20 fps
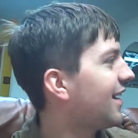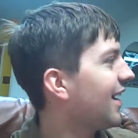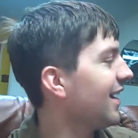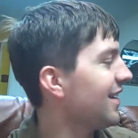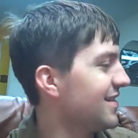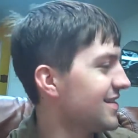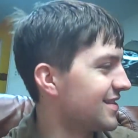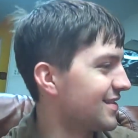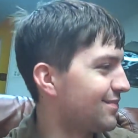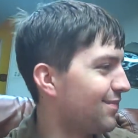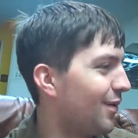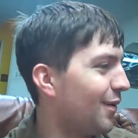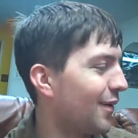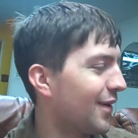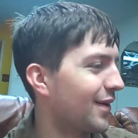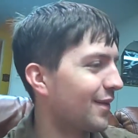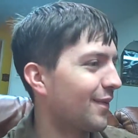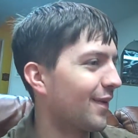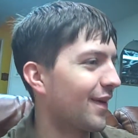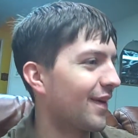it got to the
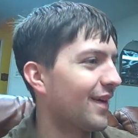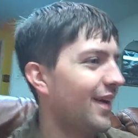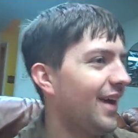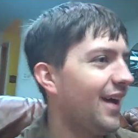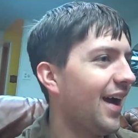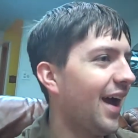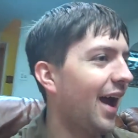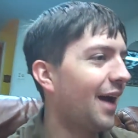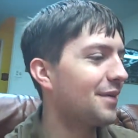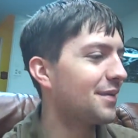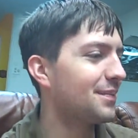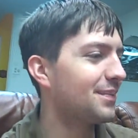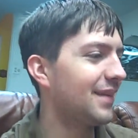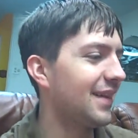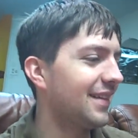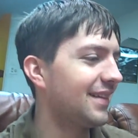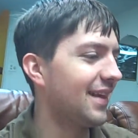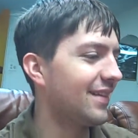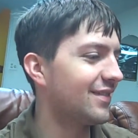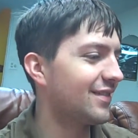point where I would
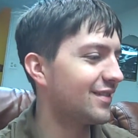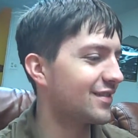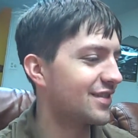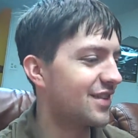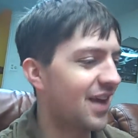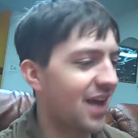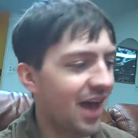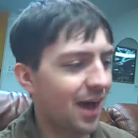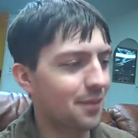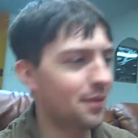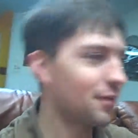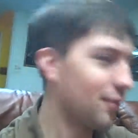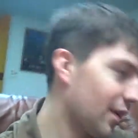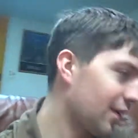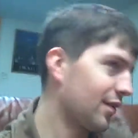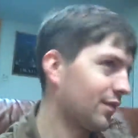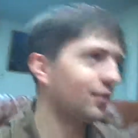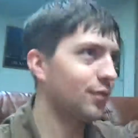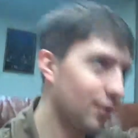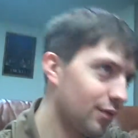play levels, I'd be
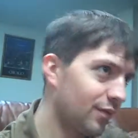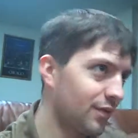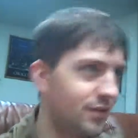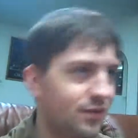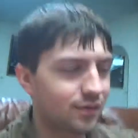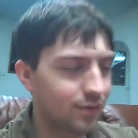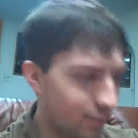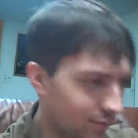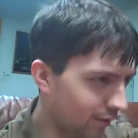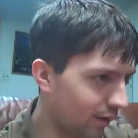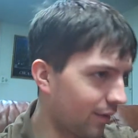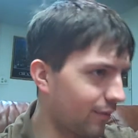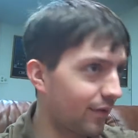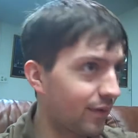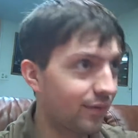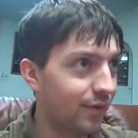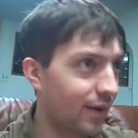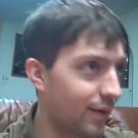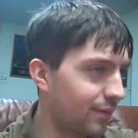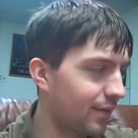running through and doing random,
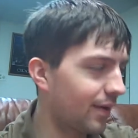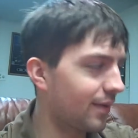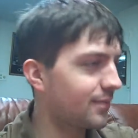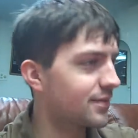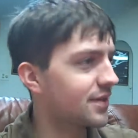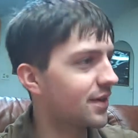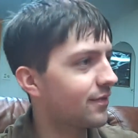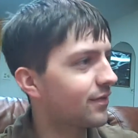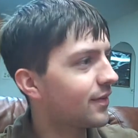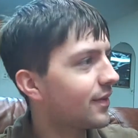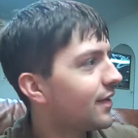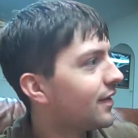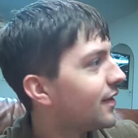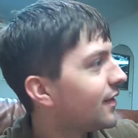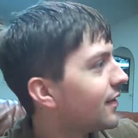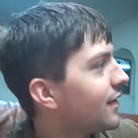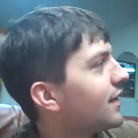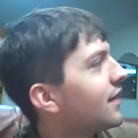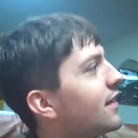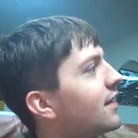random, random stuff,
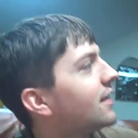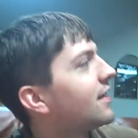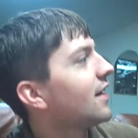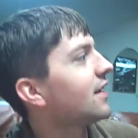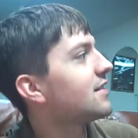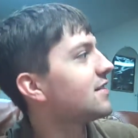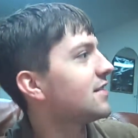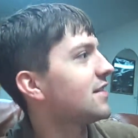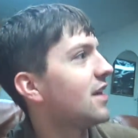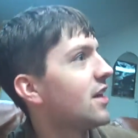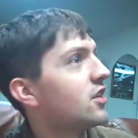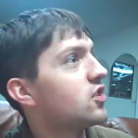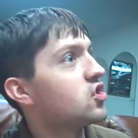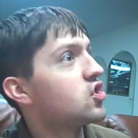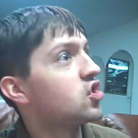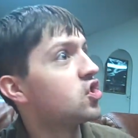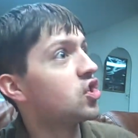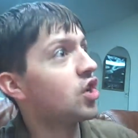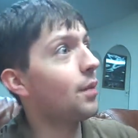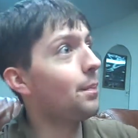get to the end,
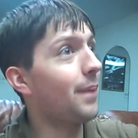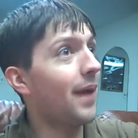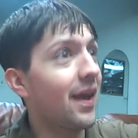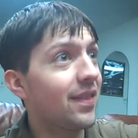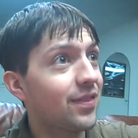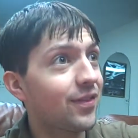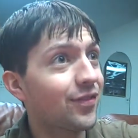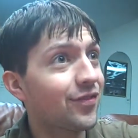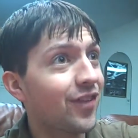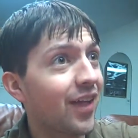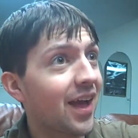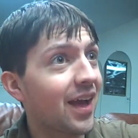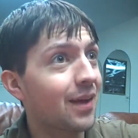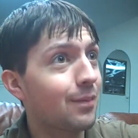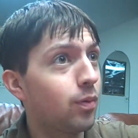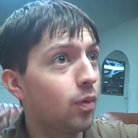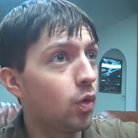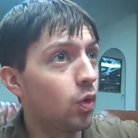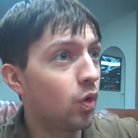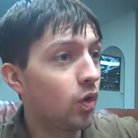jump at the
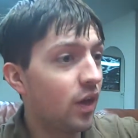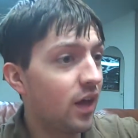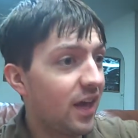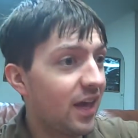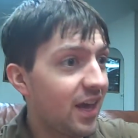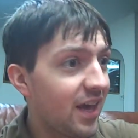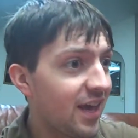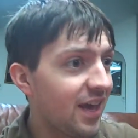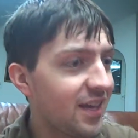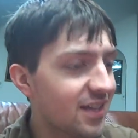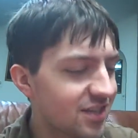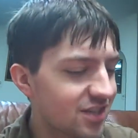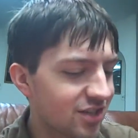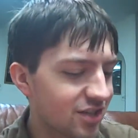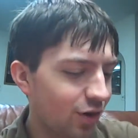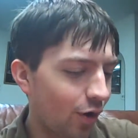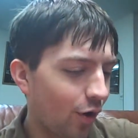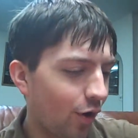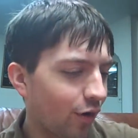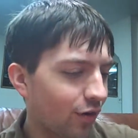flagpole, hit
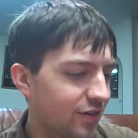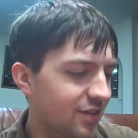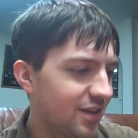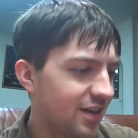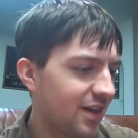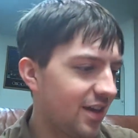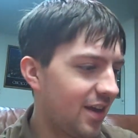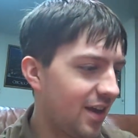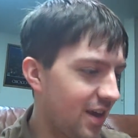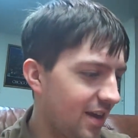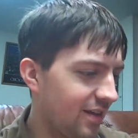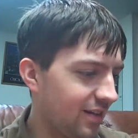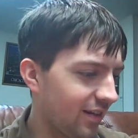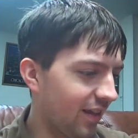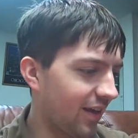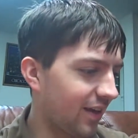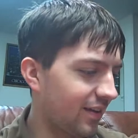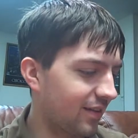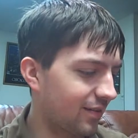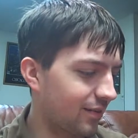start, hit
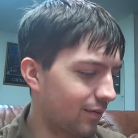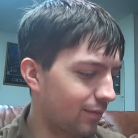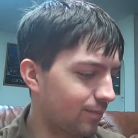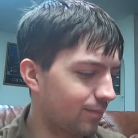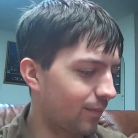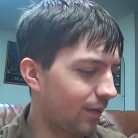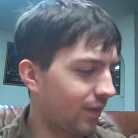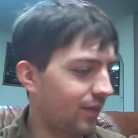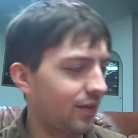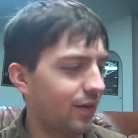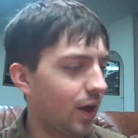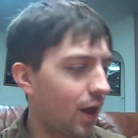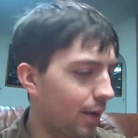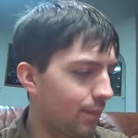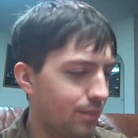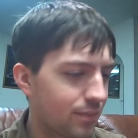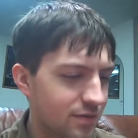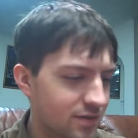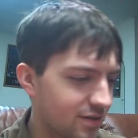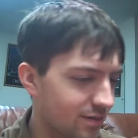like the I think
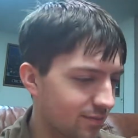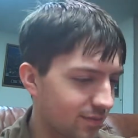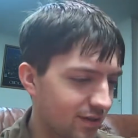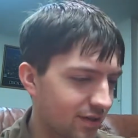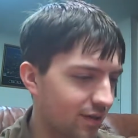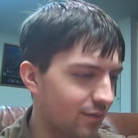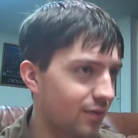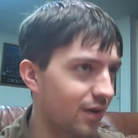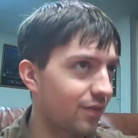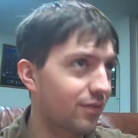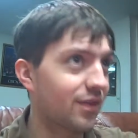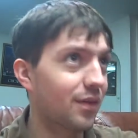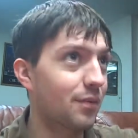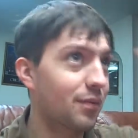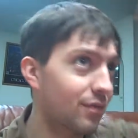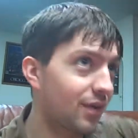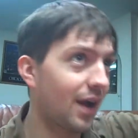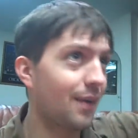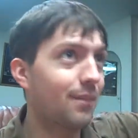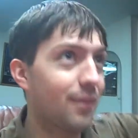up or something, whatever that would
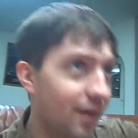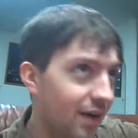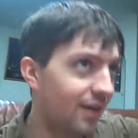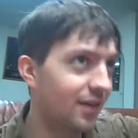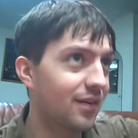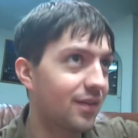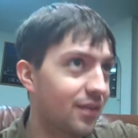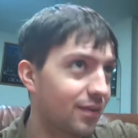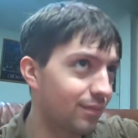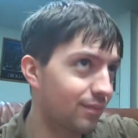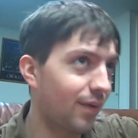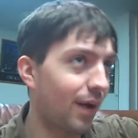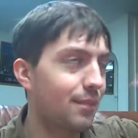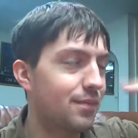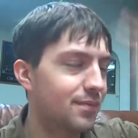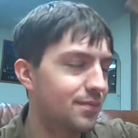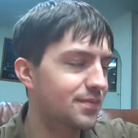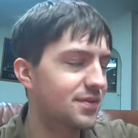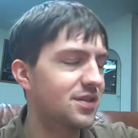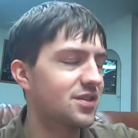wrap around the
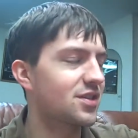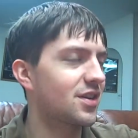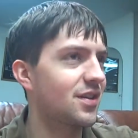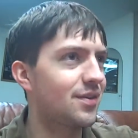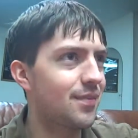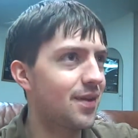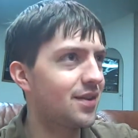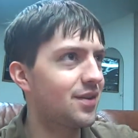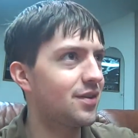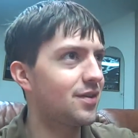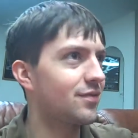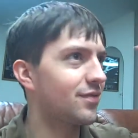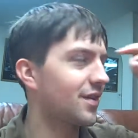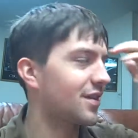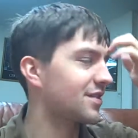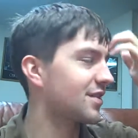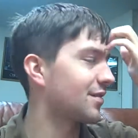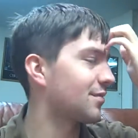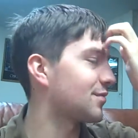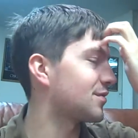proper position on the menu. I forget
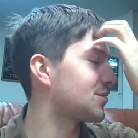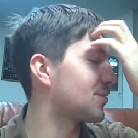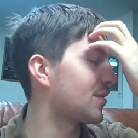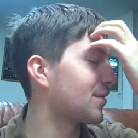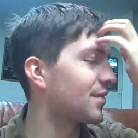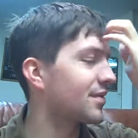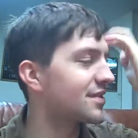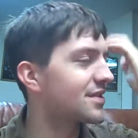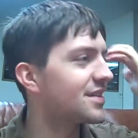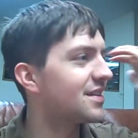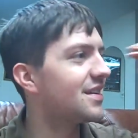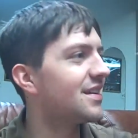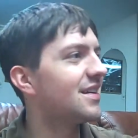exactly which one it was.